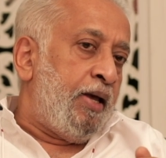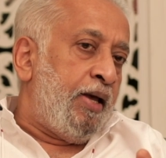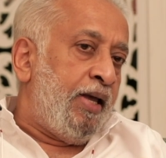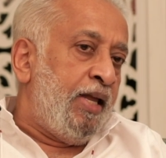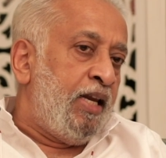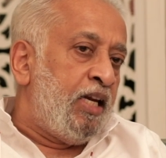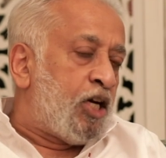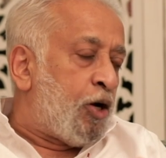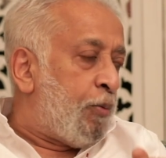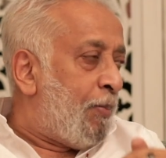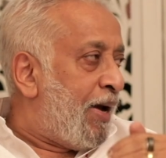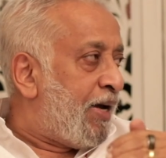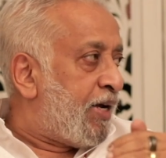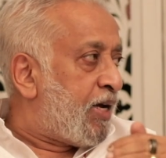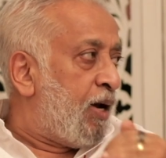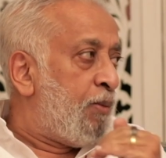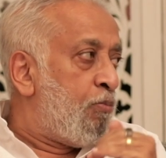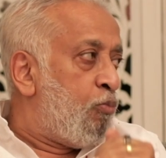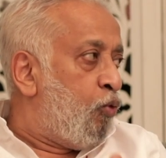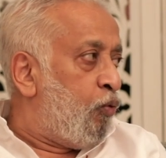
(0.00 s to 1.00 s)

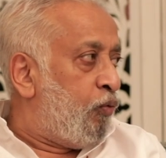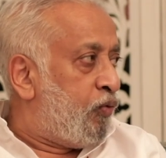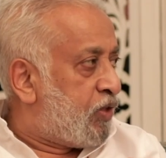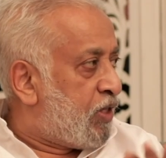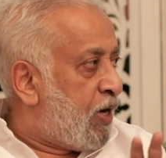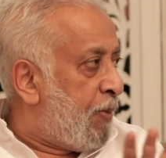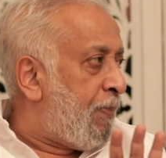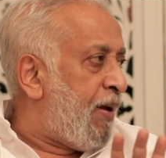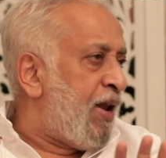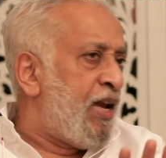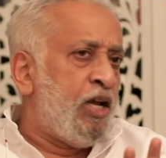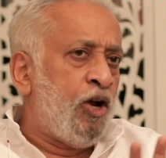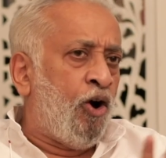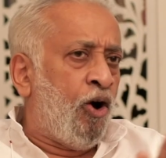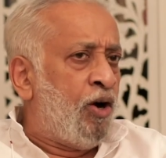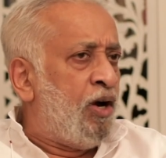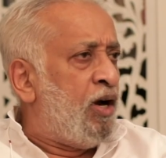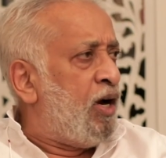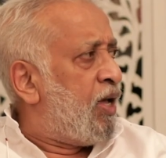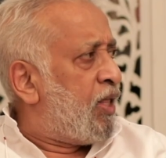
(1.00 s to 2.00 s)
incremental moves depending
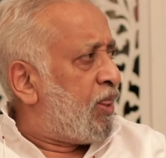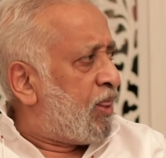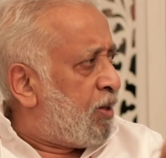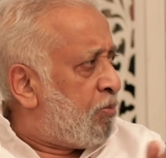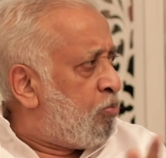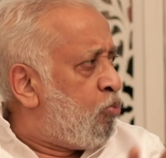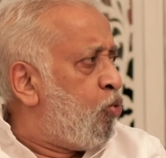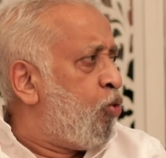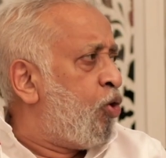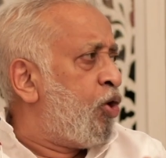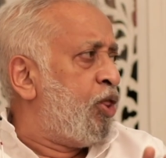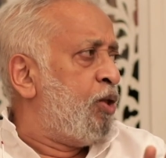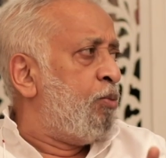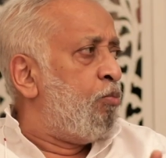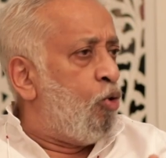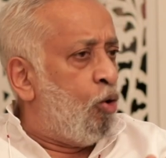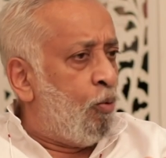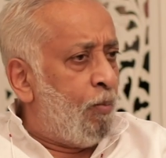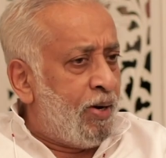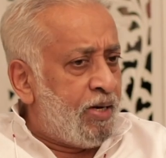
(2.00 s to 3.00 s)
on the mood of the
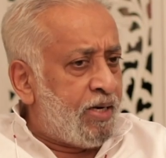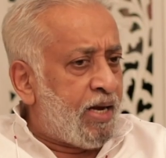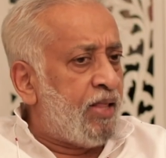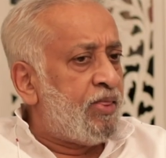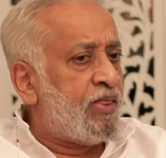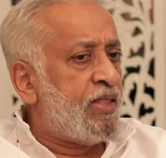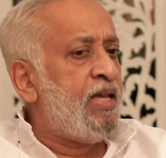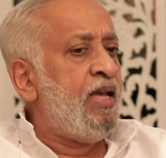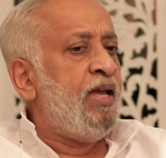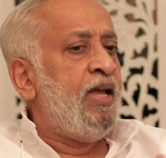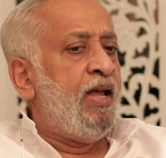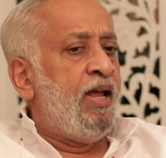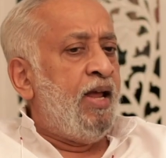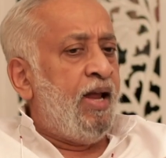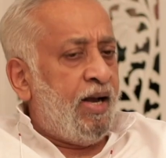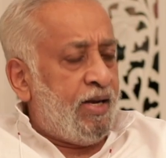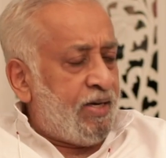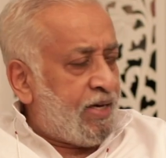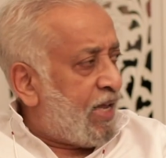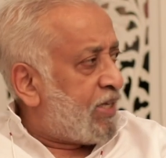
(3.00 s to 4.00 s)
moment and the
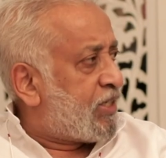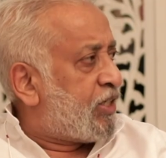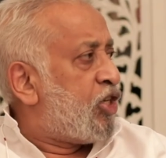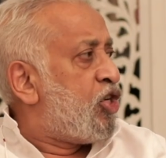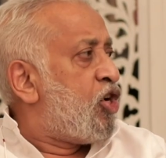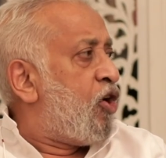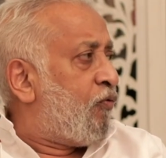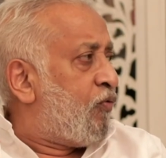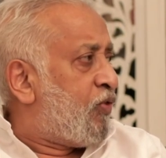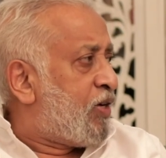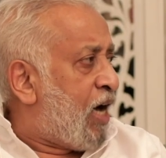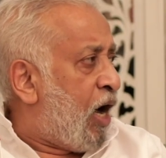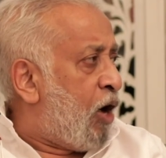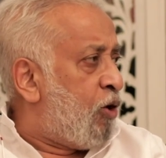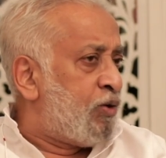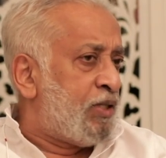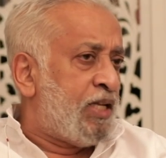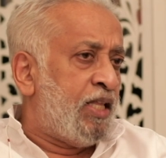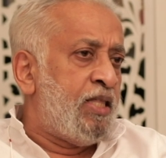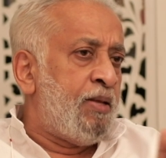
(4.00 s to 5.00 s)
testing of
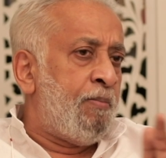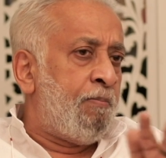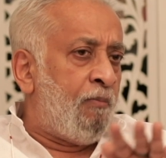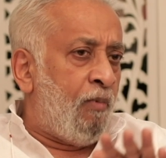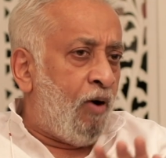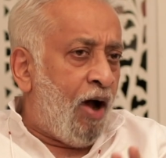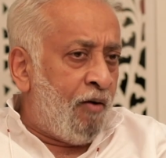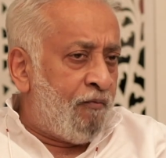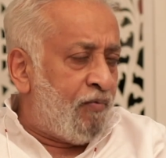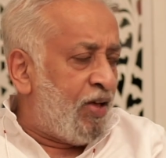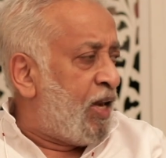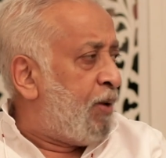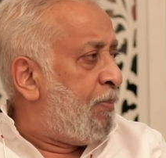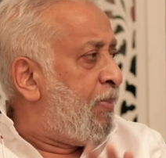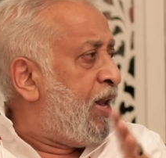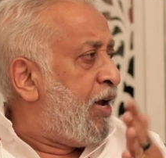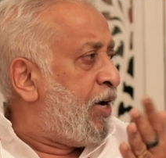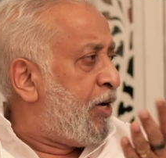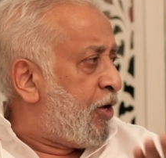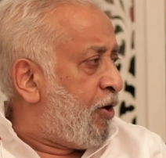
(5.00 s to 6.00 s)
grounds and the
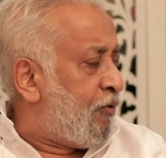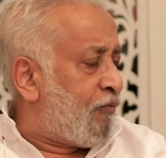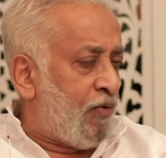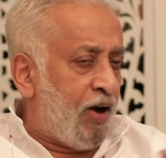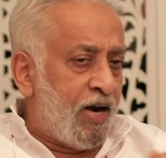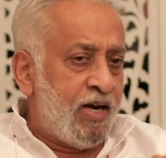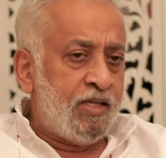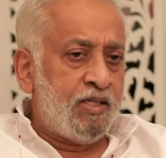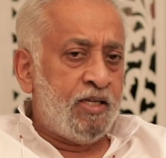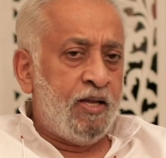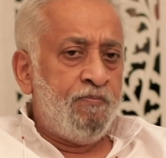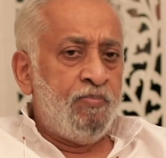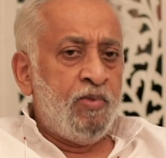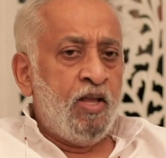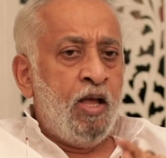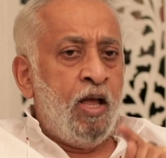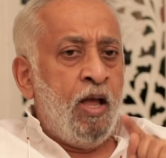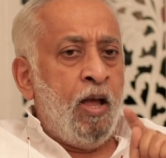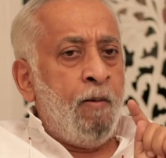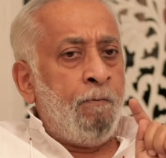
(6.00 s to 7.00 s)
availability of funds.
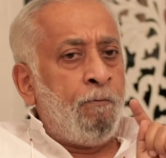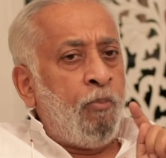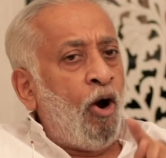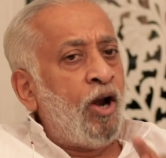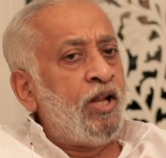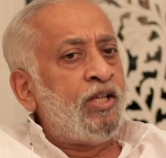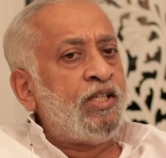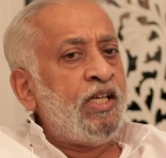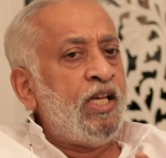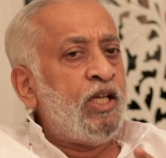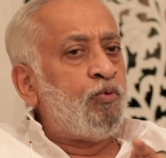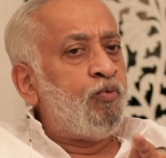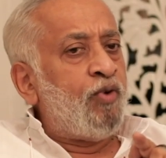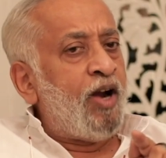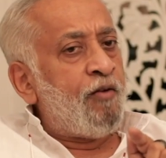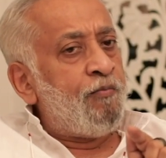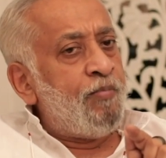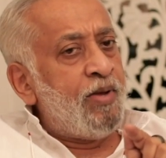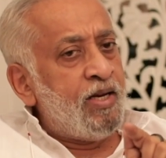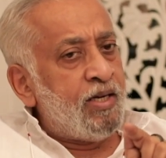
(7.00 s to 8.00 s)
Policies would
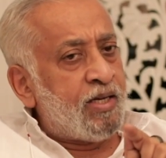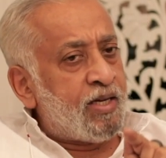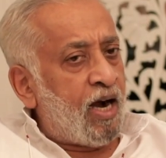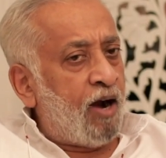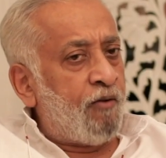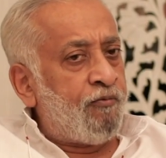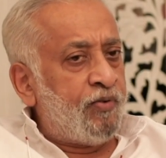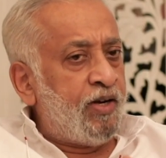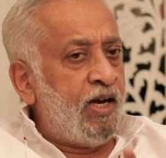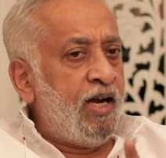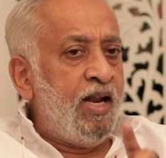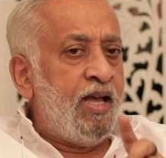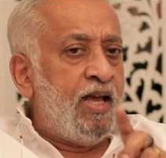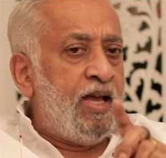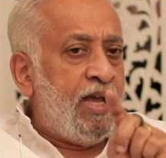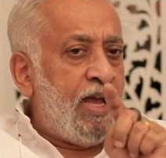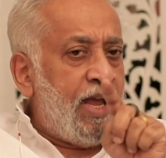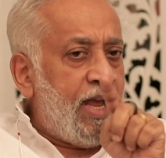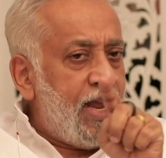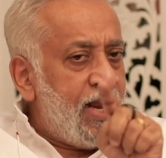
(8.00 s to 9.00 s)
have been crafted
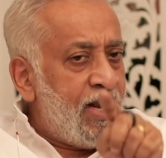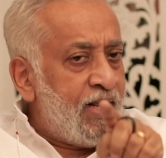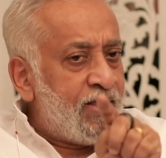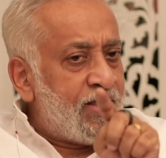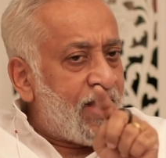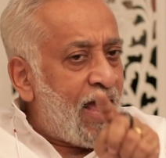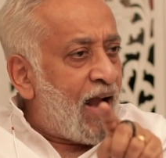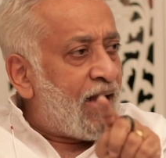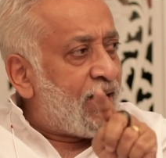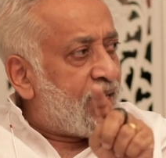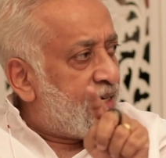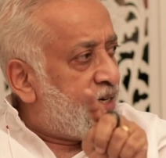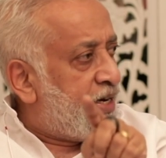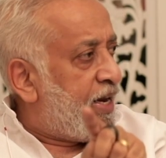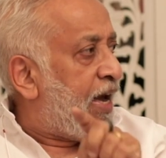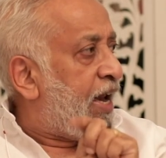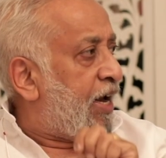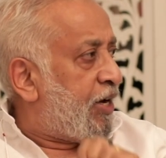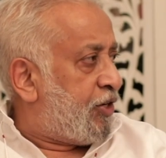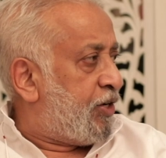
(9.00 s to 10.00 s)
in that
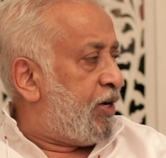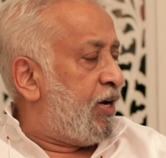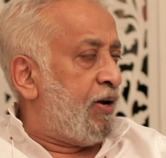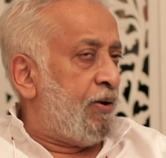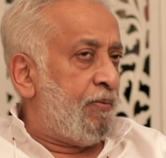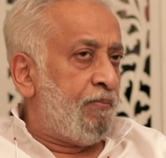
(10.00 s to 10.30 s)
direction.